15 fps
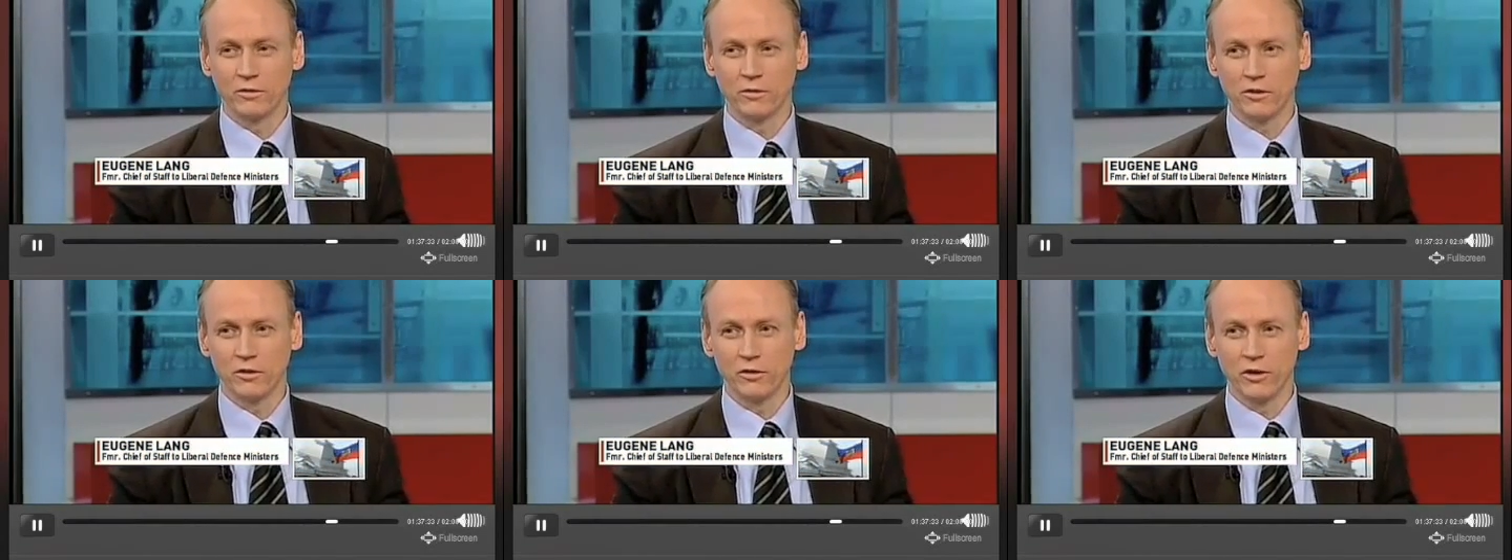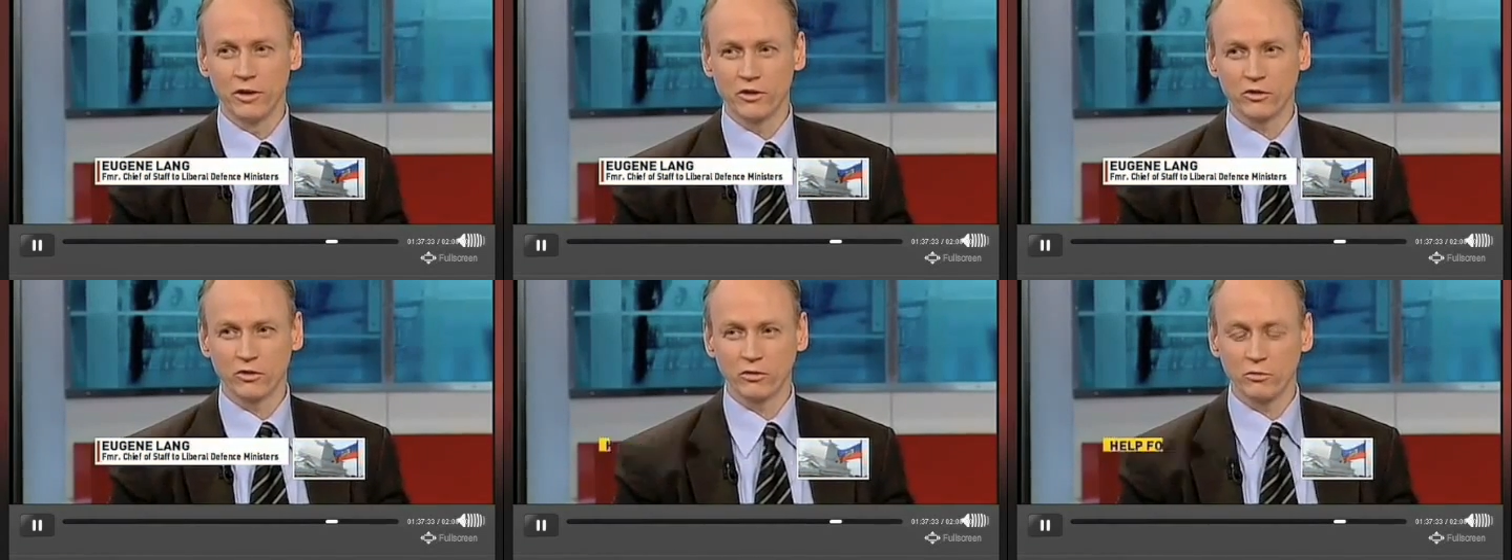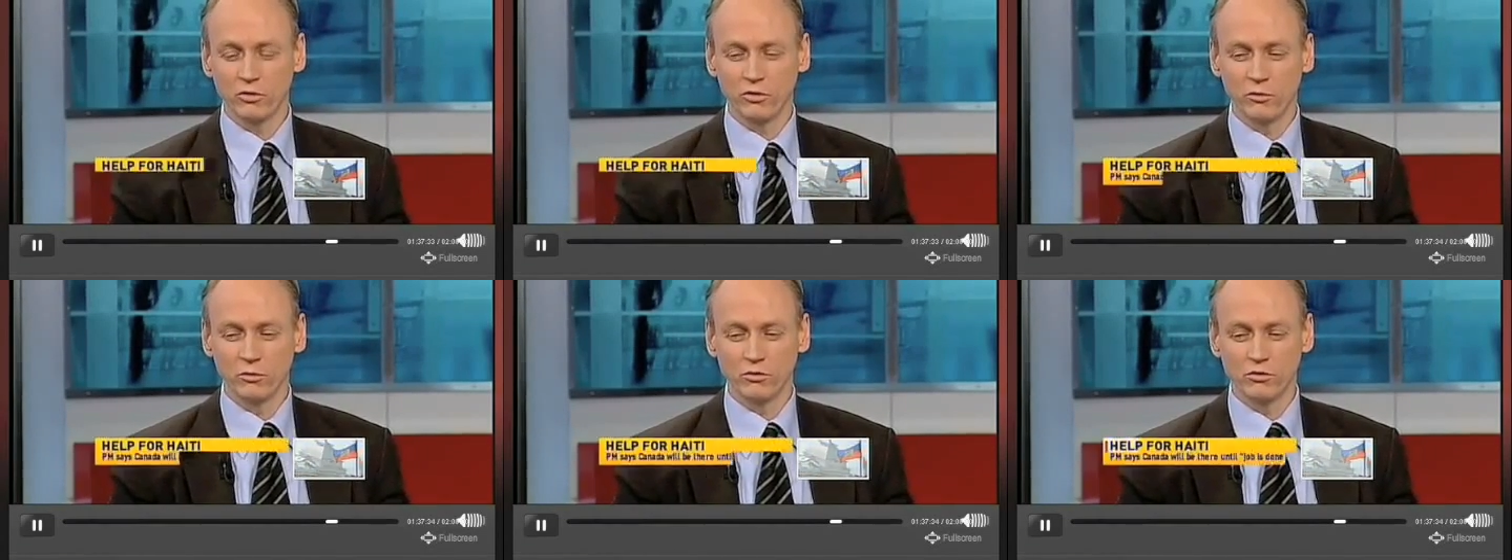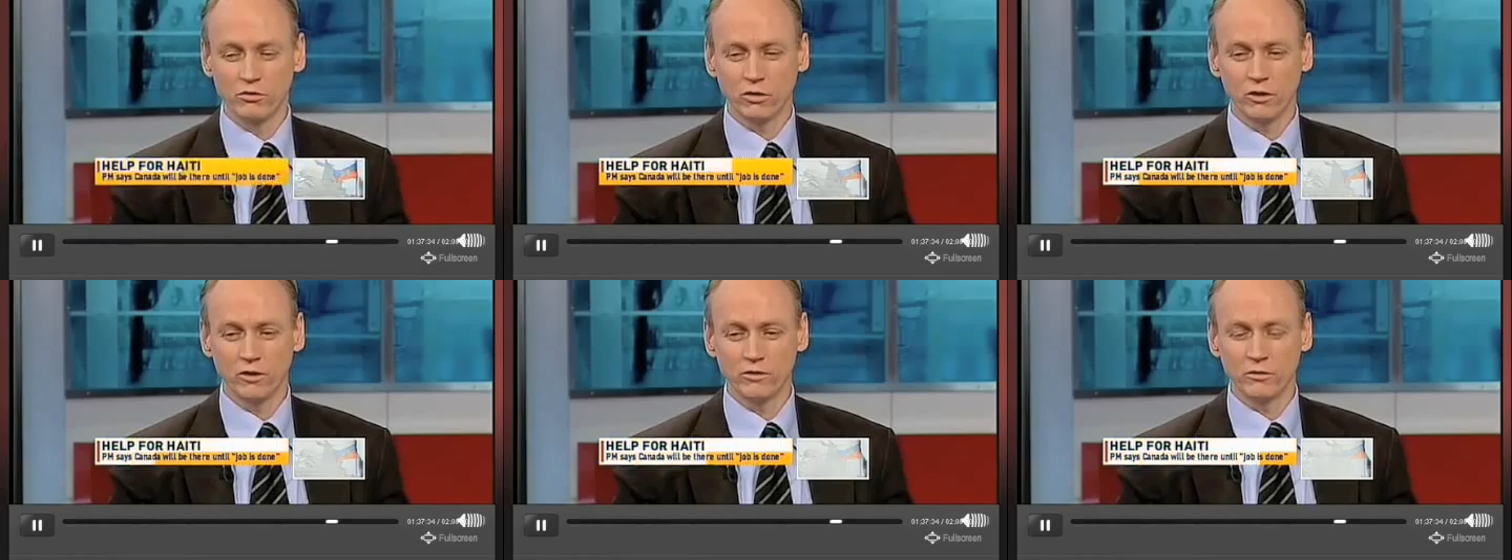the international community was
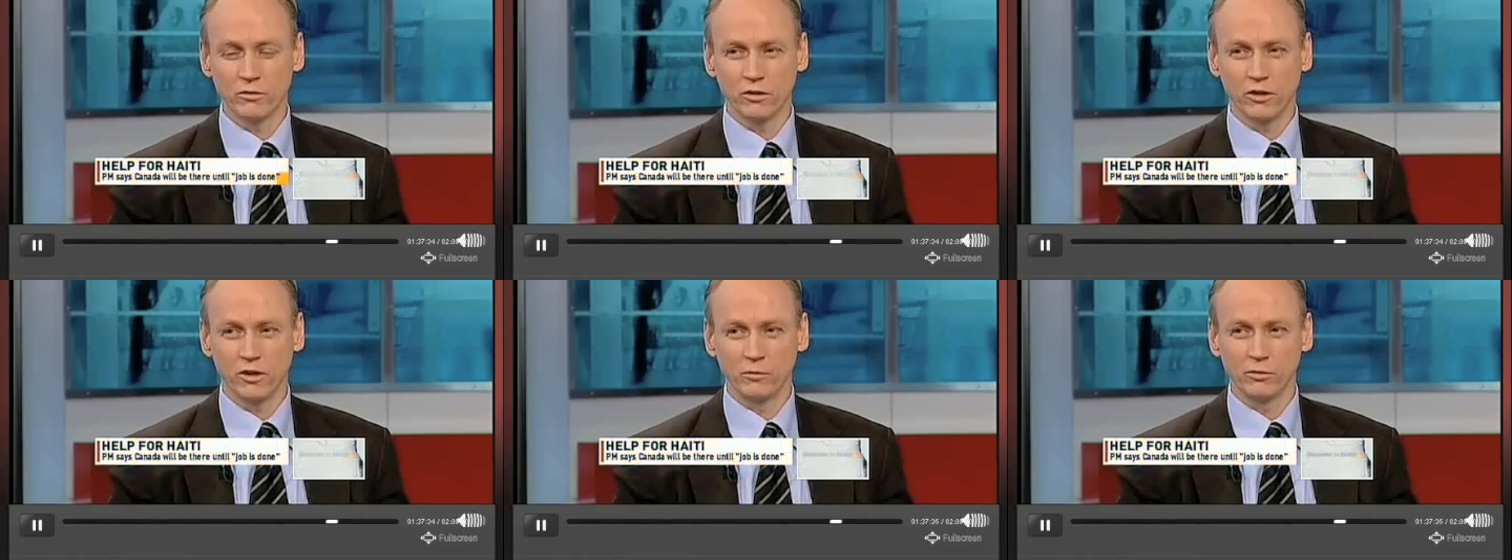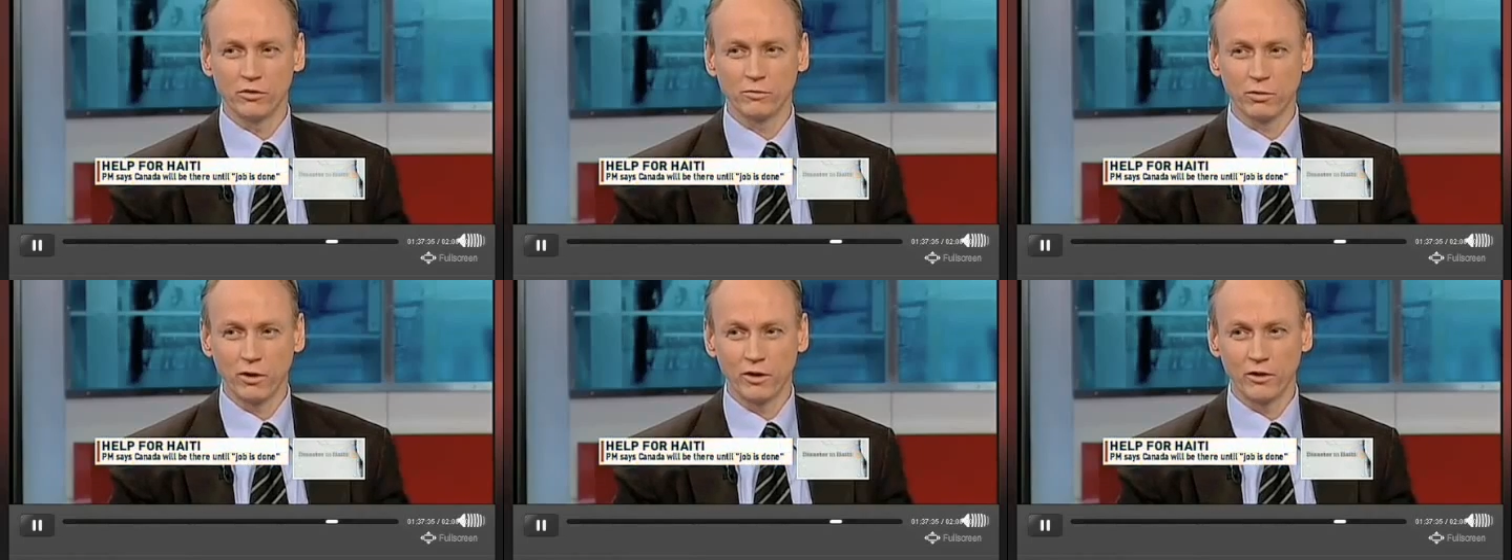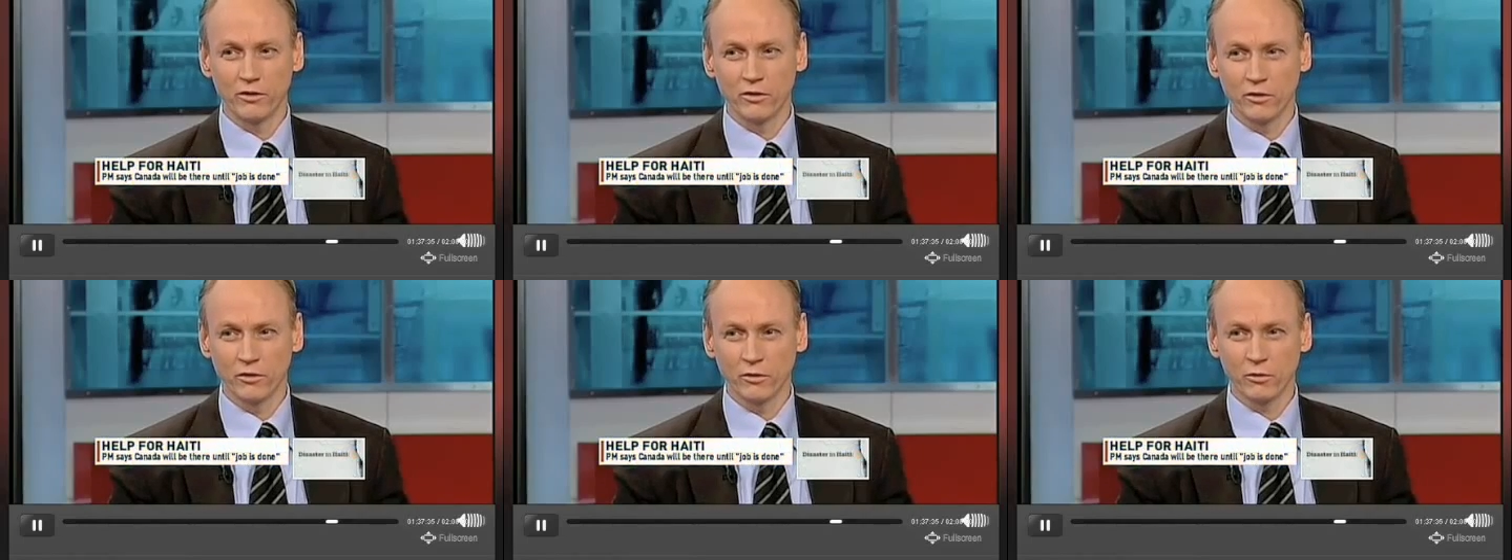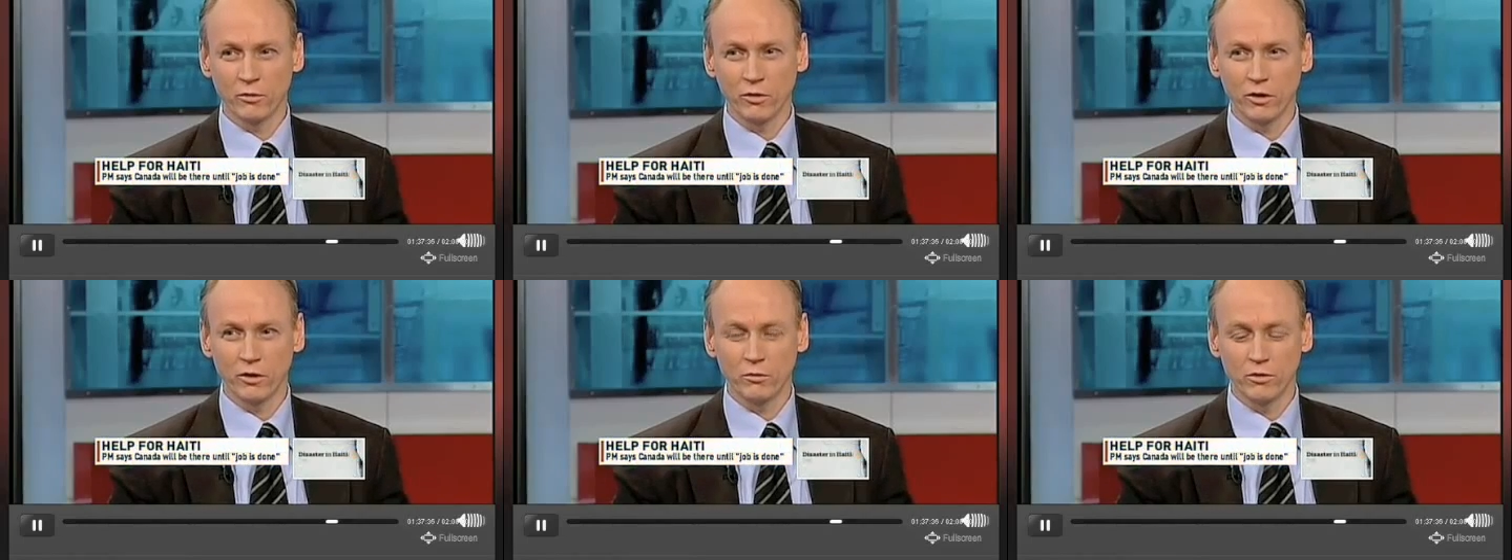trying to accomplish prior to the
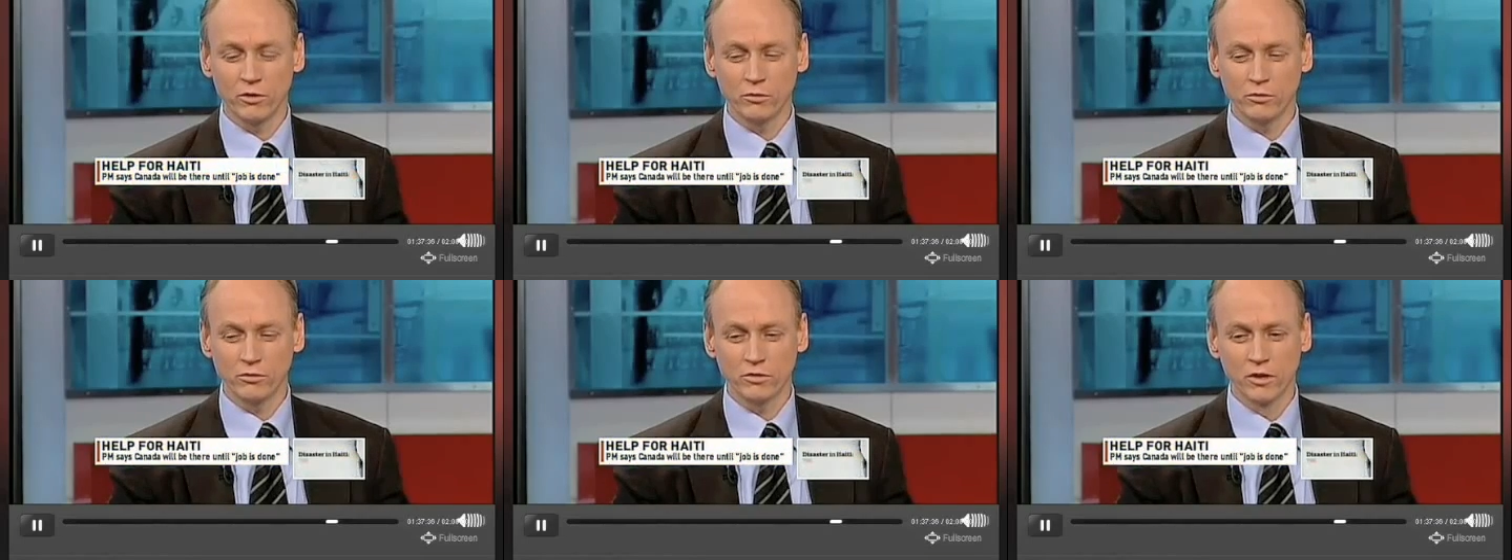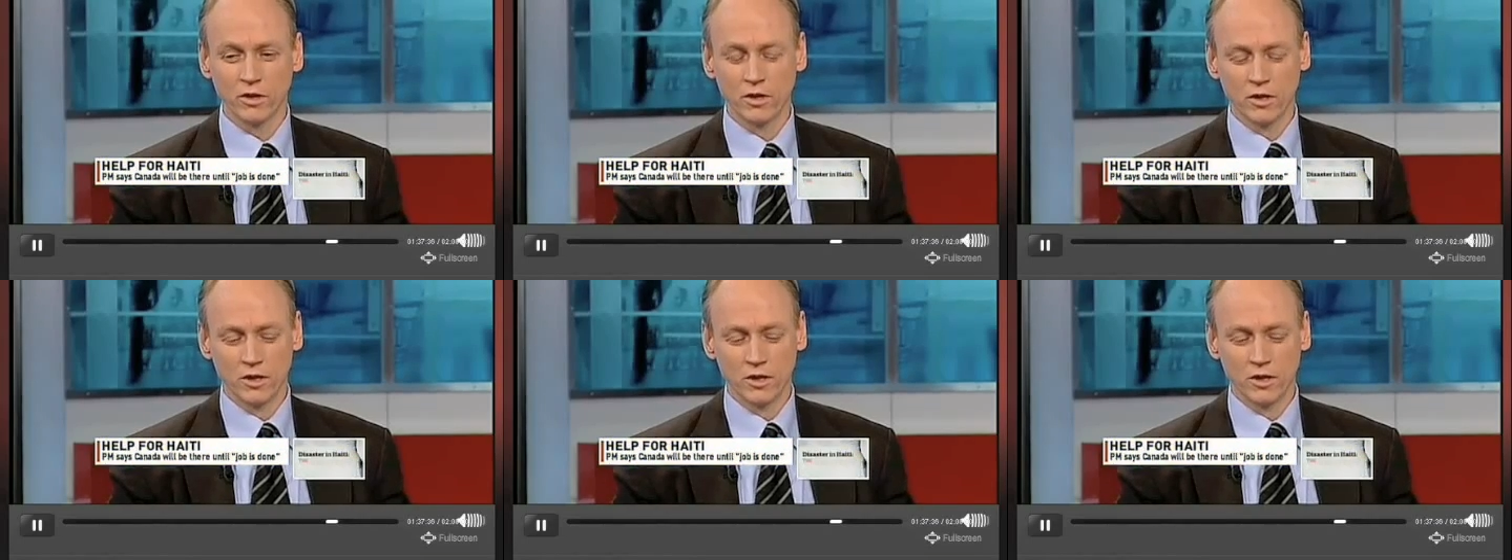earthquake, which was